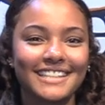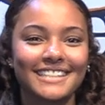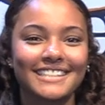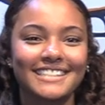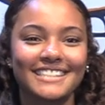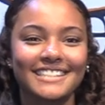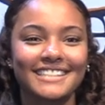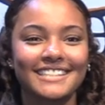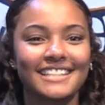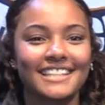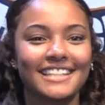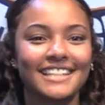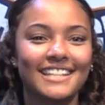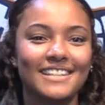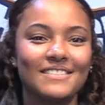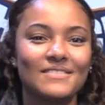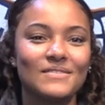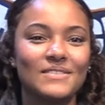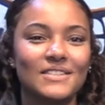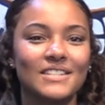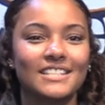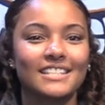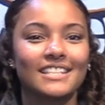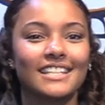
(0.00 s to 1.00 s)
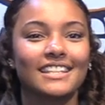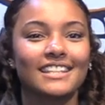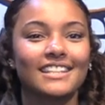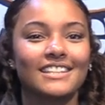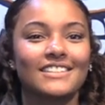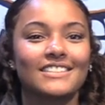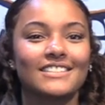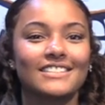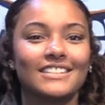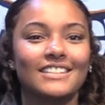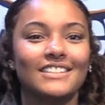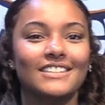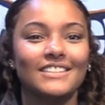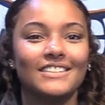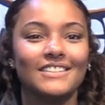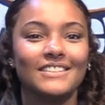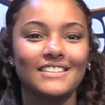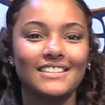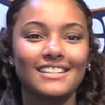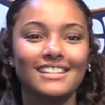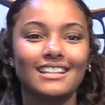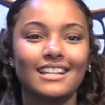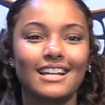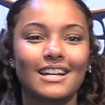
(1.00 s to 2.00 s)
interested in music, there's a
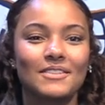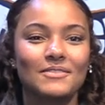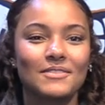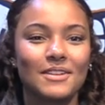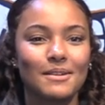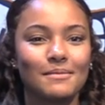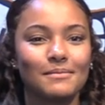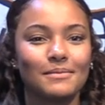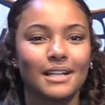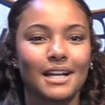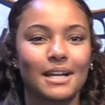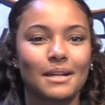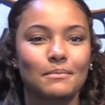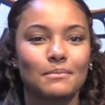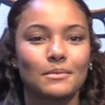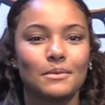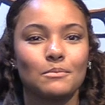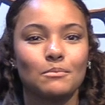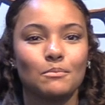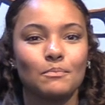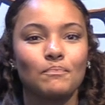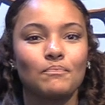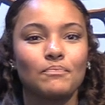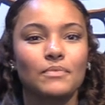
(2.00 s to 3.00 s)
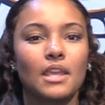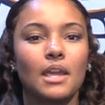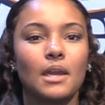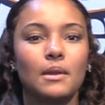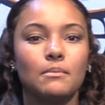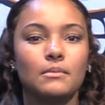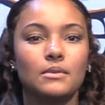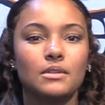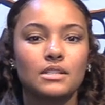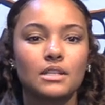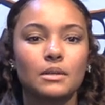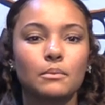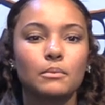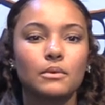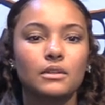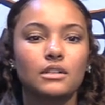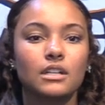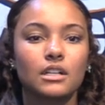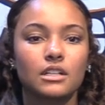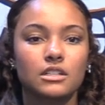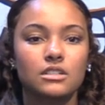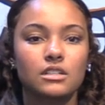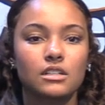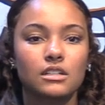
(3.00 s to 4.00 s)
new club at Blackman, Music
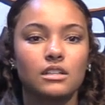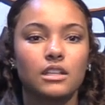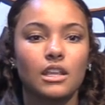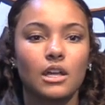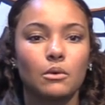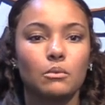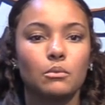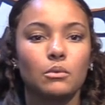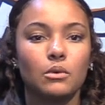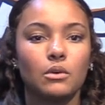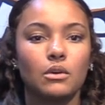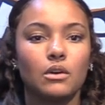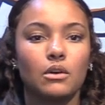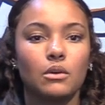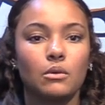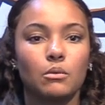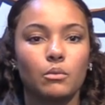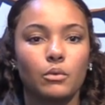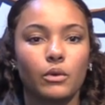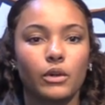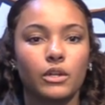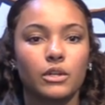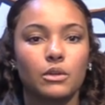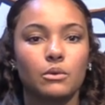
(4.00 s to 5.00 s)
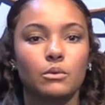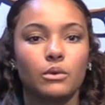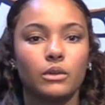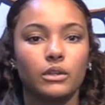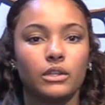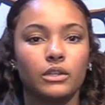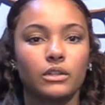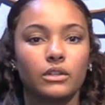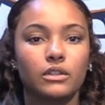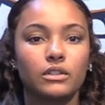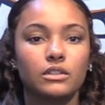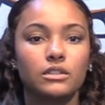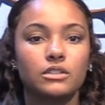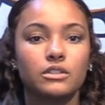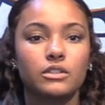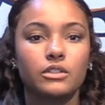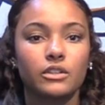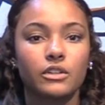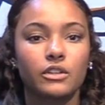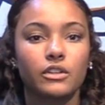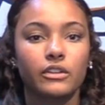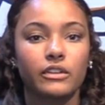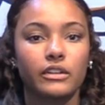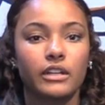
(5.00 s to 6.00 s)
Production Club, where you will learn to
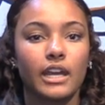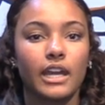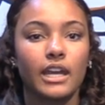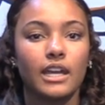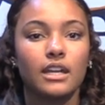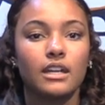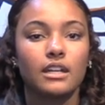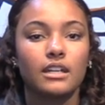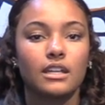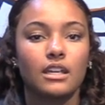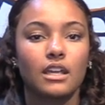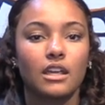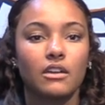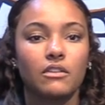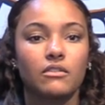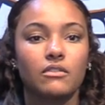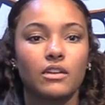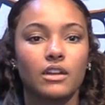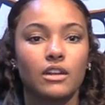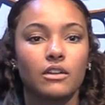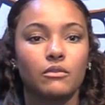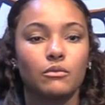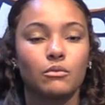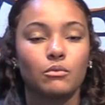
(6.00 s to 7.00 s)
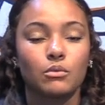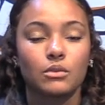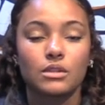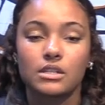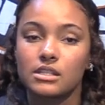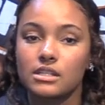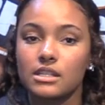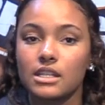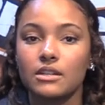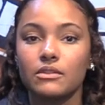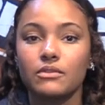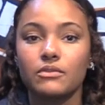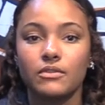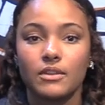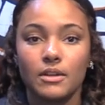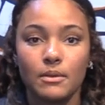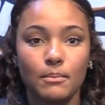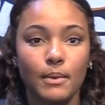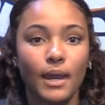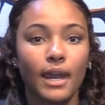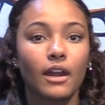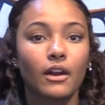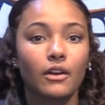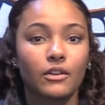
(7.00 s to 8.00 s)
create, give, and receive
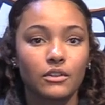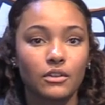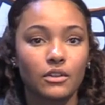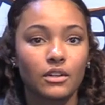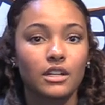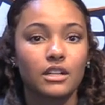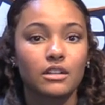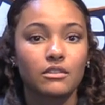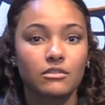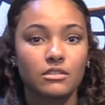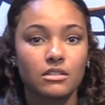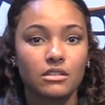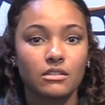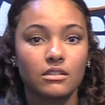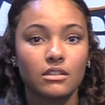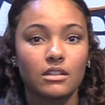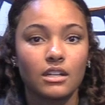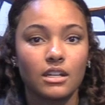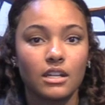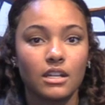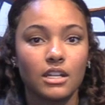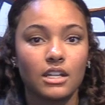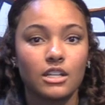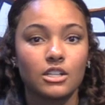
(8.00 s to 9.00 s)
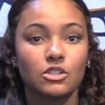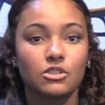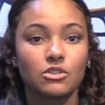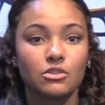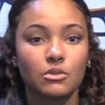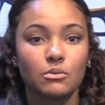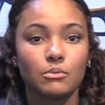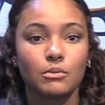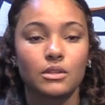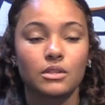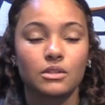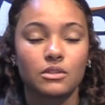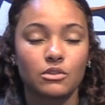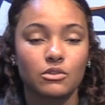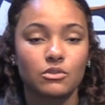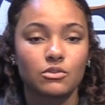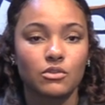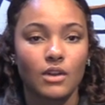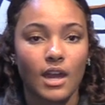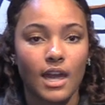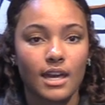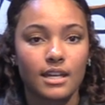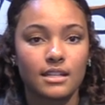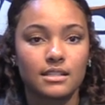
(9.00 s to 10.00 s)
feedback on your in instrumental
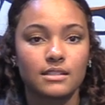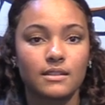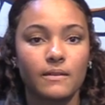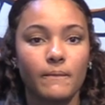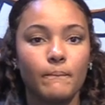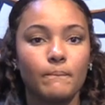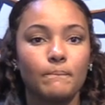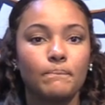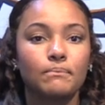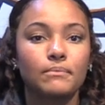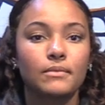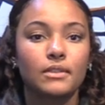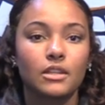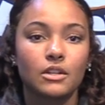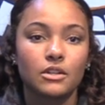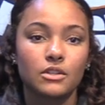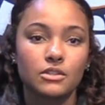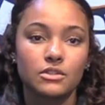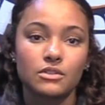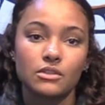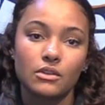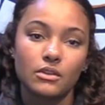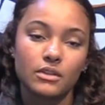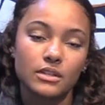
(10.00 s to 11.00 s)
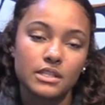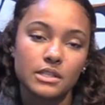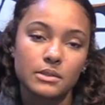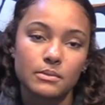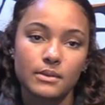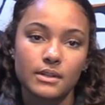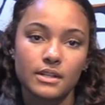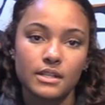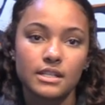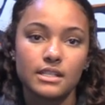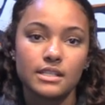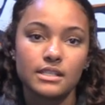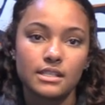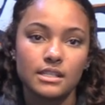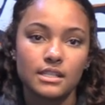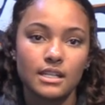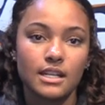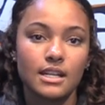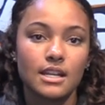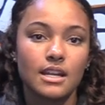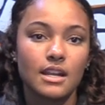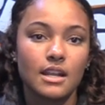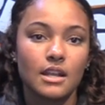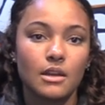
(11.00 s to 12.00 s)
tracks. There is no experience
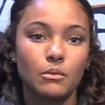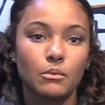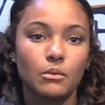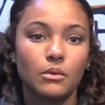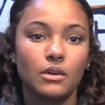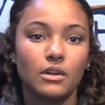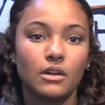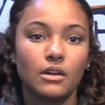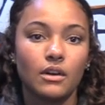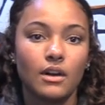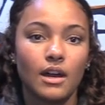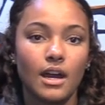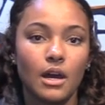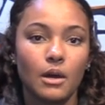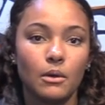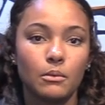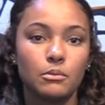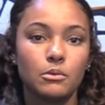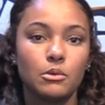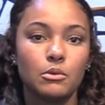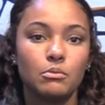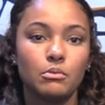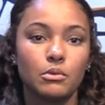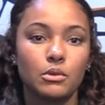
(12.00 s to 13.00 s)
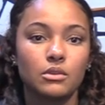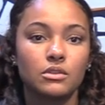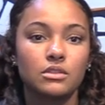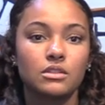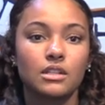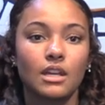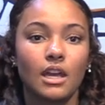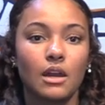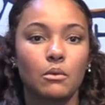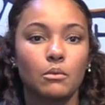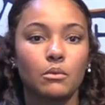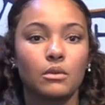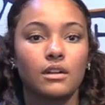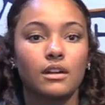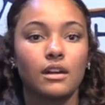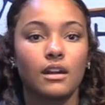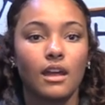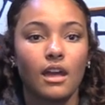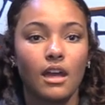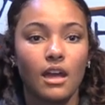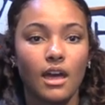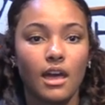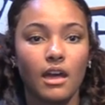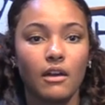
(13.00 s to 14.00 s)
needed and will help you boost at
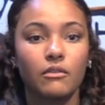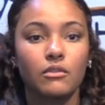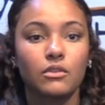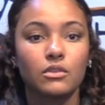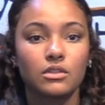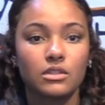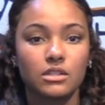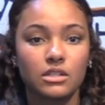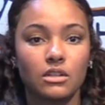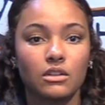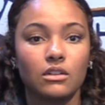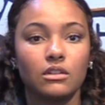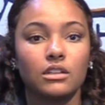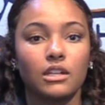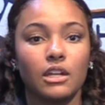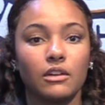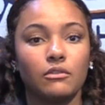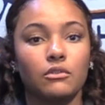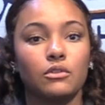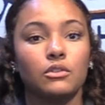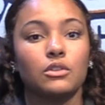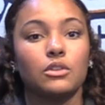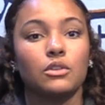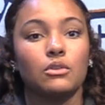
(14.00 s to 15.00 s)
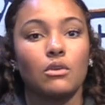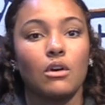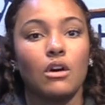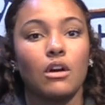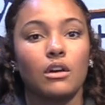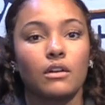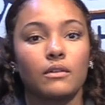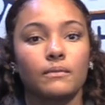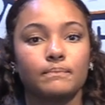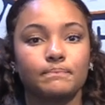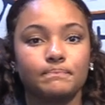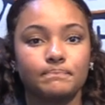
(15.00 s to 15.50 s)
whatever skill level you are.